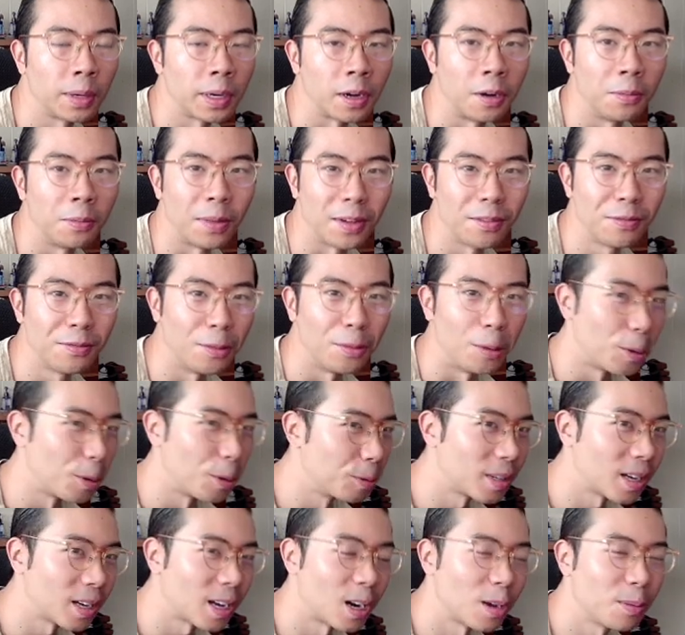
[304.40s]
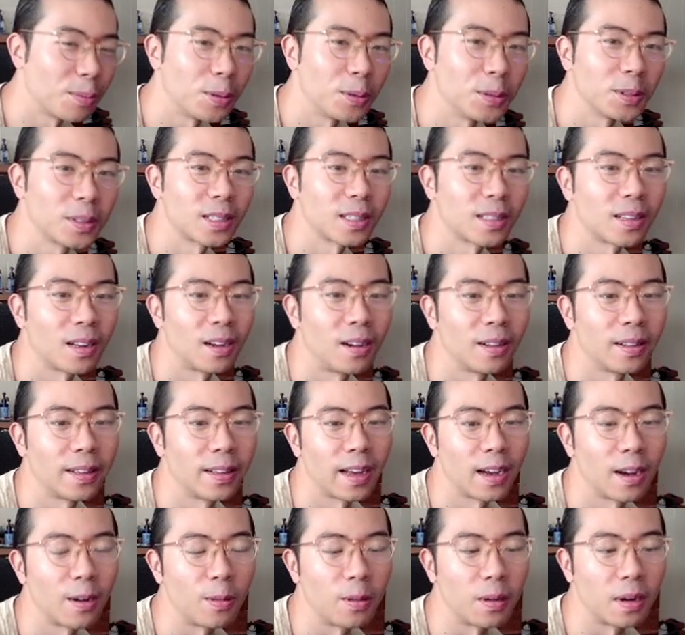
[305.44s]
on my photo that I posted on
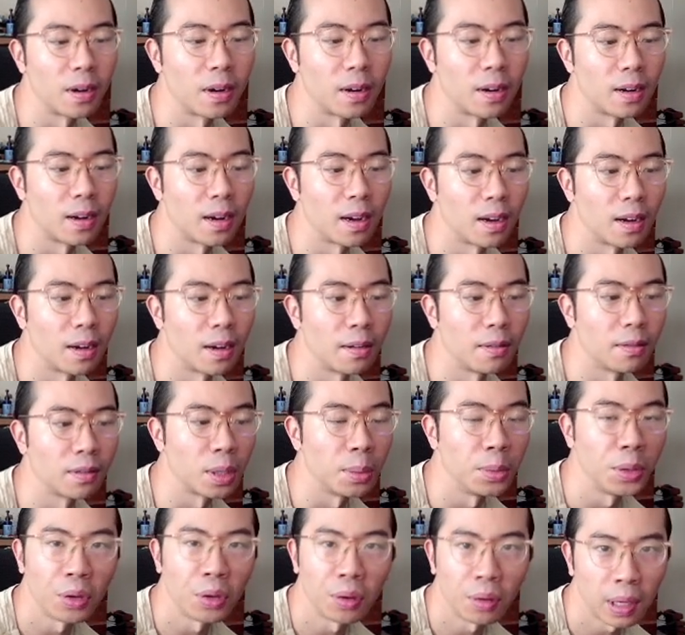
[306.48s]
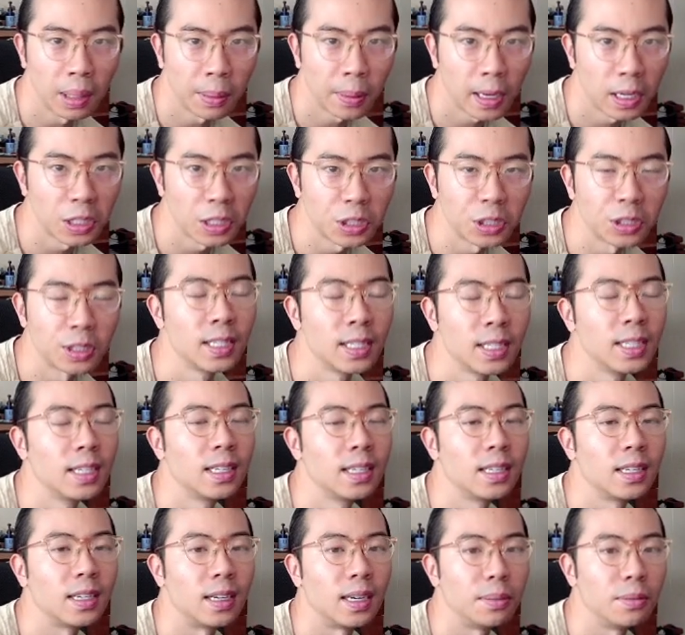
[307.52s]
our community page.
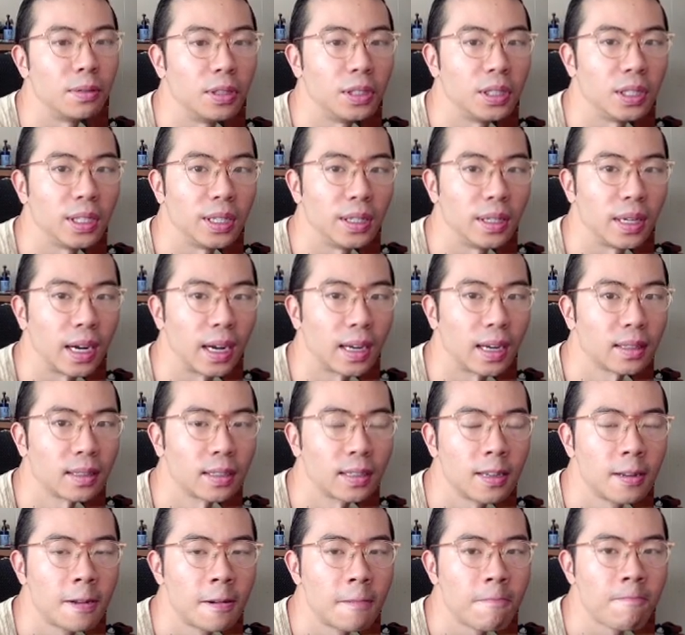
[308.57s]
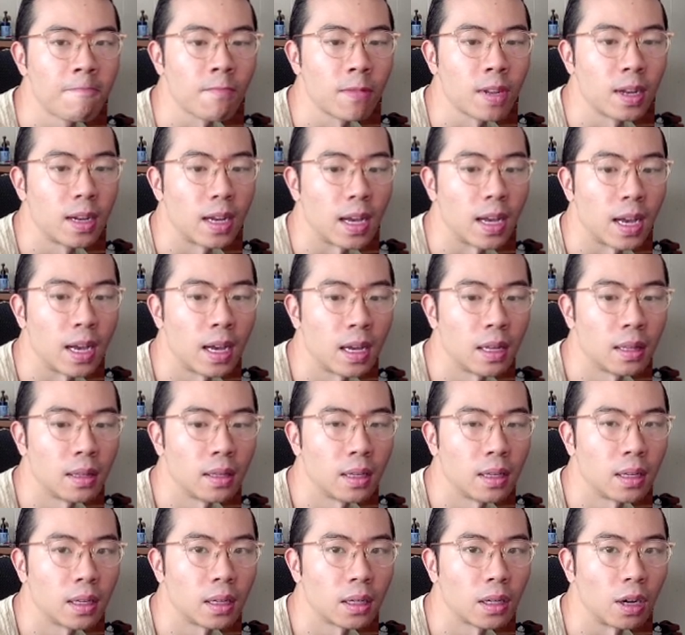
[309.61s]
I appreciate you guys.
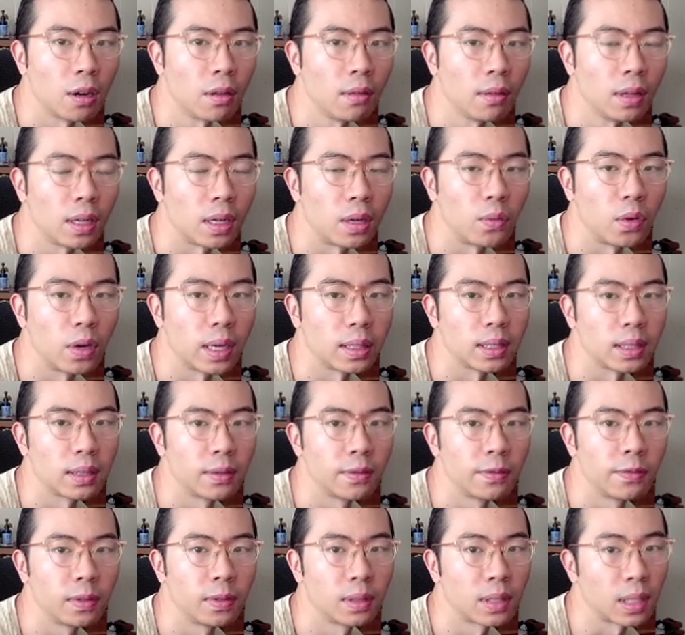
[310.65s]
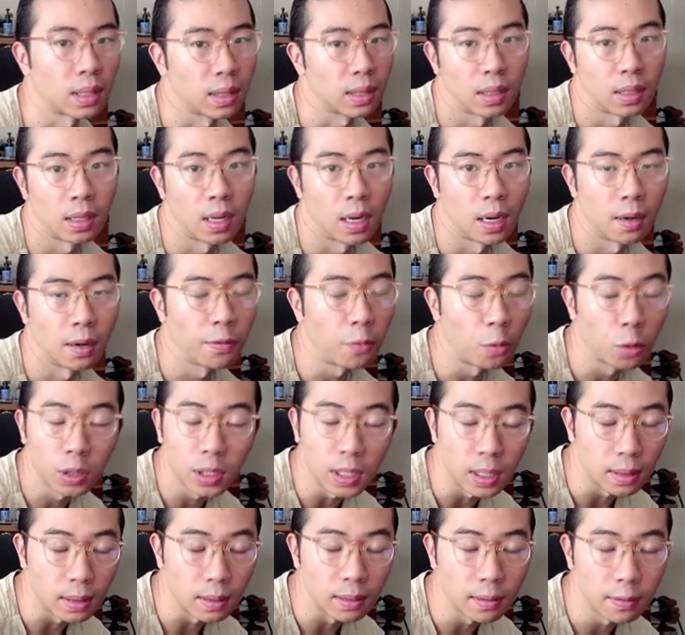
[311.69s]
And currently, we're at
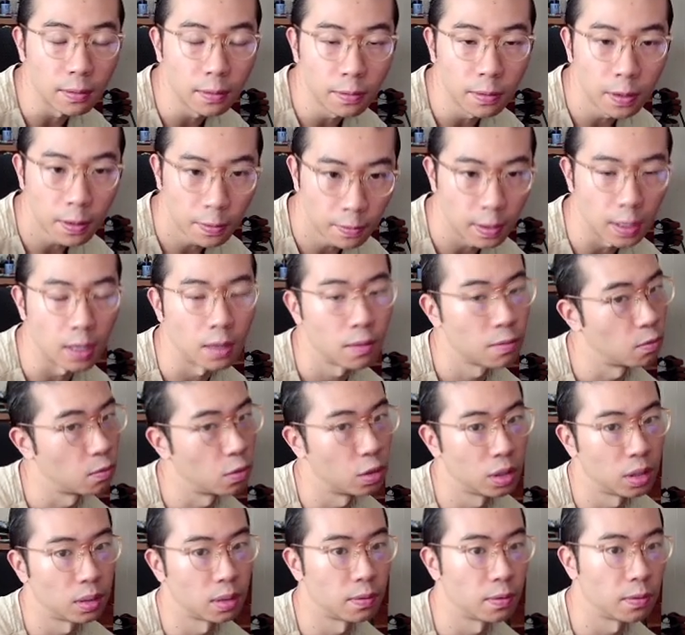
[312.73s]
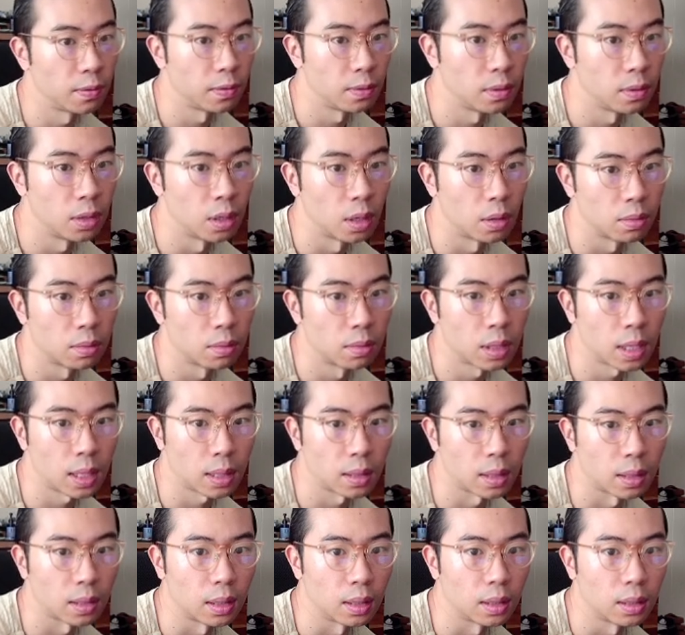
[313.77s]
1450, which is, you know,
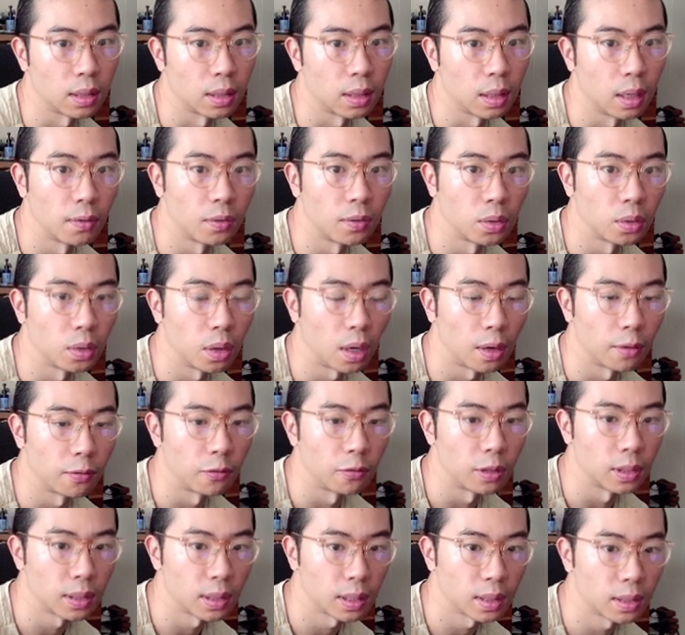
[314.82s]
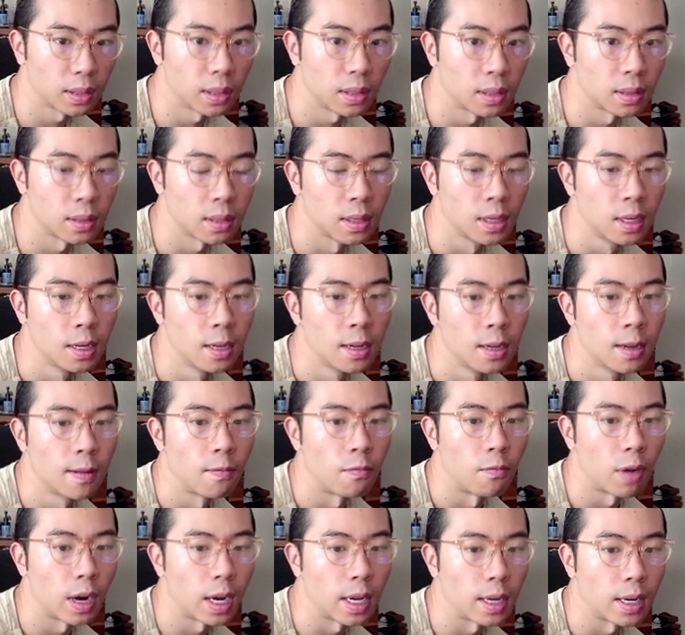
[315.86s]
technically the level of resistance.
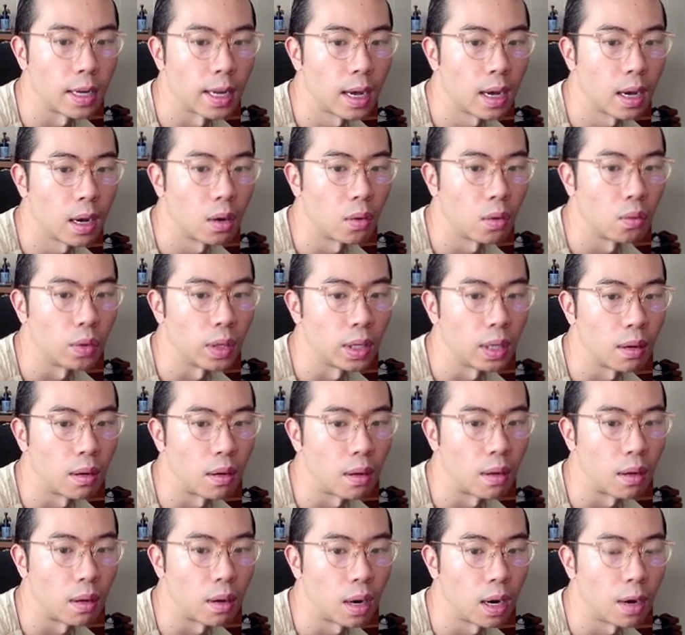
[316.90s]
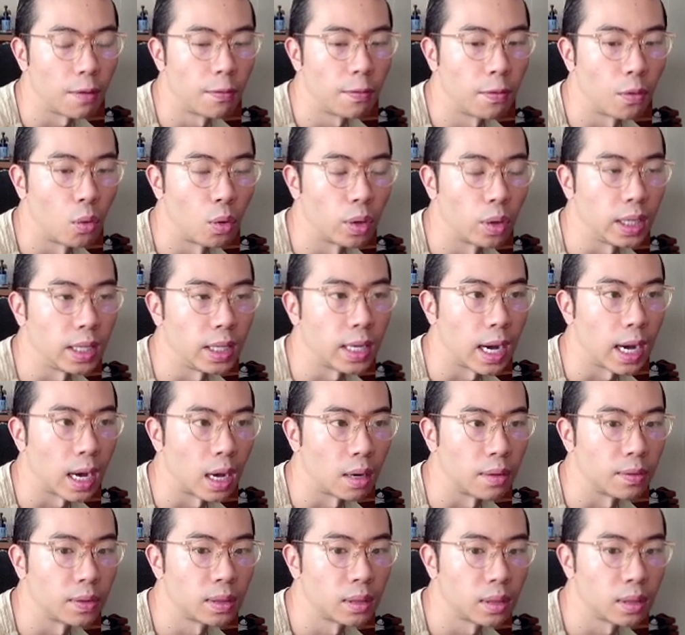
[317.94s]
Right now, we are at 40
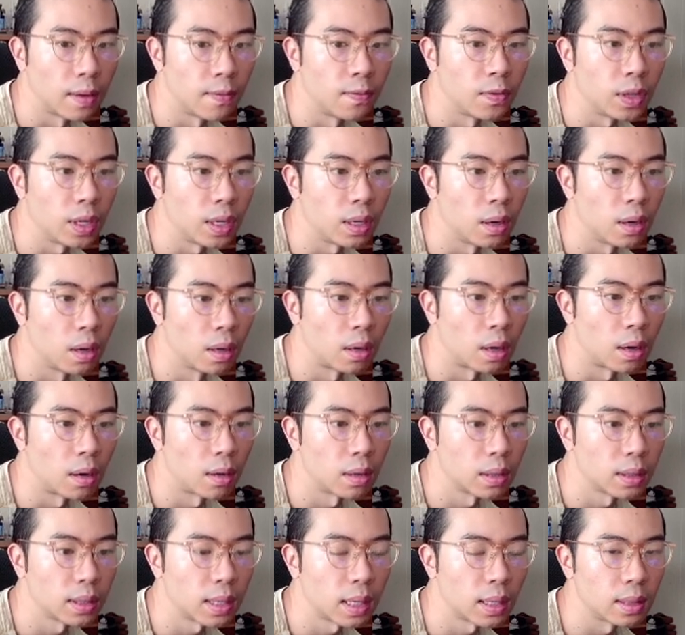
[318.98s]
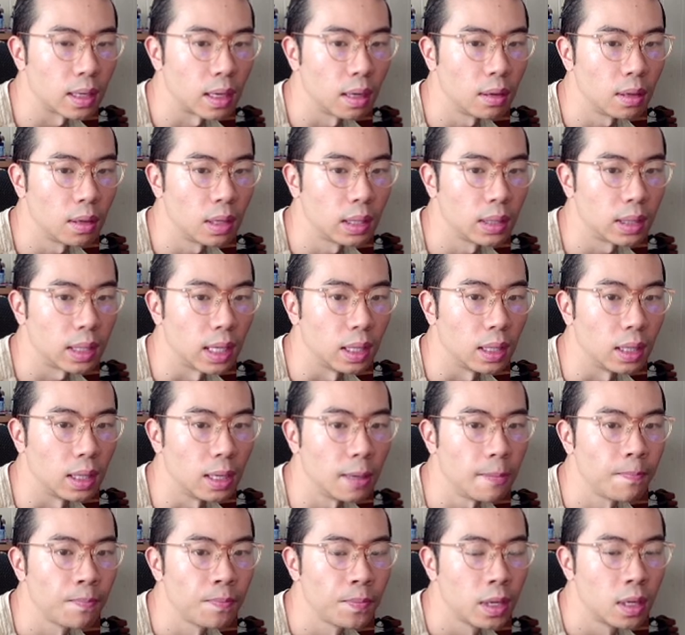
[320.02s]
out of 70 on our RSI scale on a
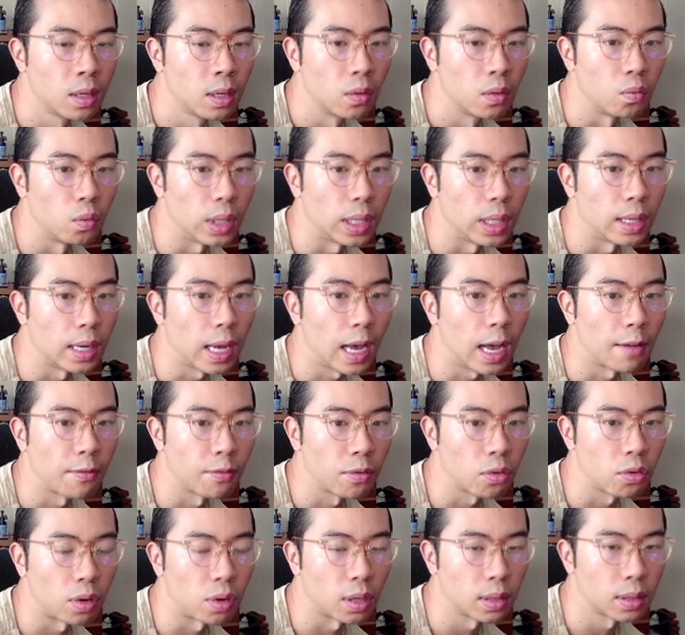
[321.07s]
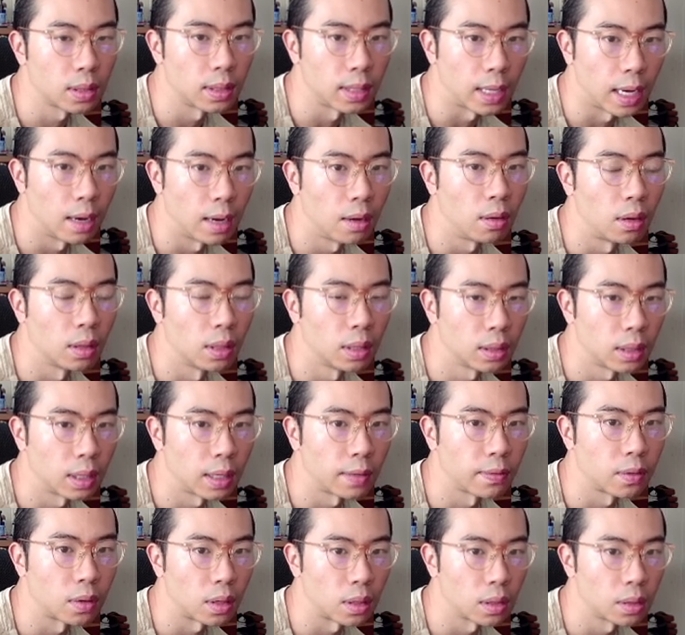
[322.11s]
daily. We have crossed down on a
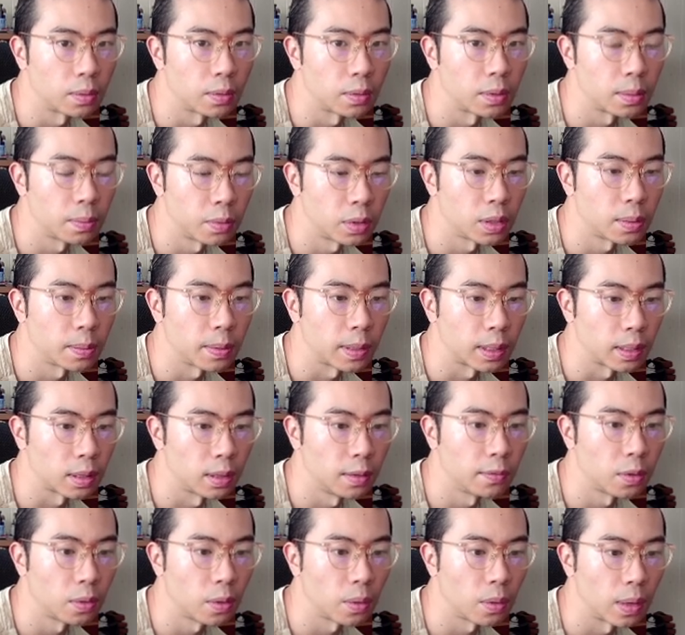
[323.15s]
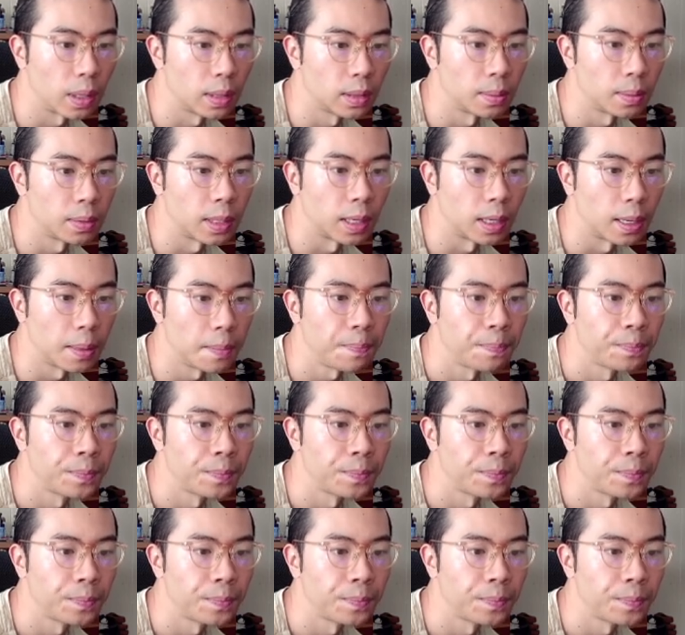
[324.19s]
death cross perspective for quite some time.